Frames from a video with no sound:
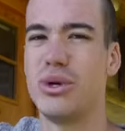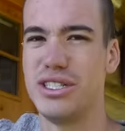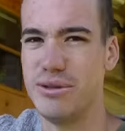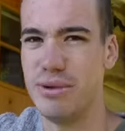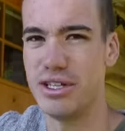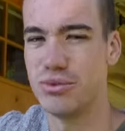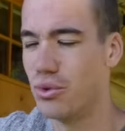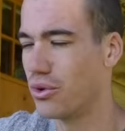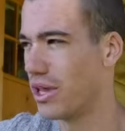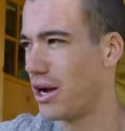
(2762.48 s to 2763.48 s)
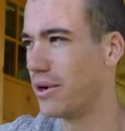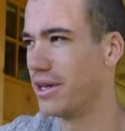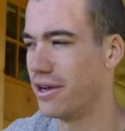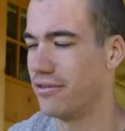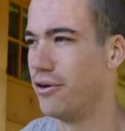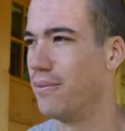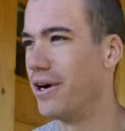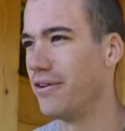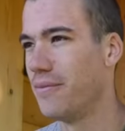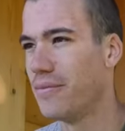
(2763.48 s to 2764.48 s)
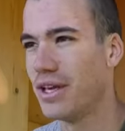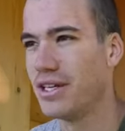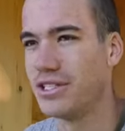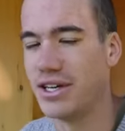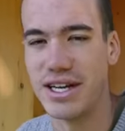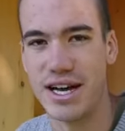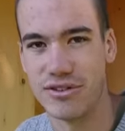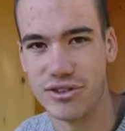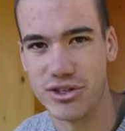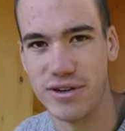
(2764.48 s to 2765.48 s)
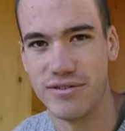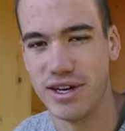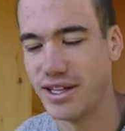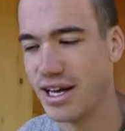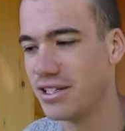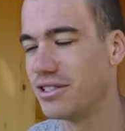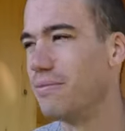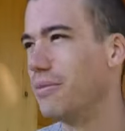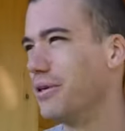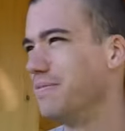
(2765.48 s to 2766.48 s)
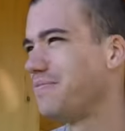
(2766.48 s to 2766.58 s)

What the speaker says: 20 minutes walk that way down a footpath. So I'm gonna have to try and find that at some point.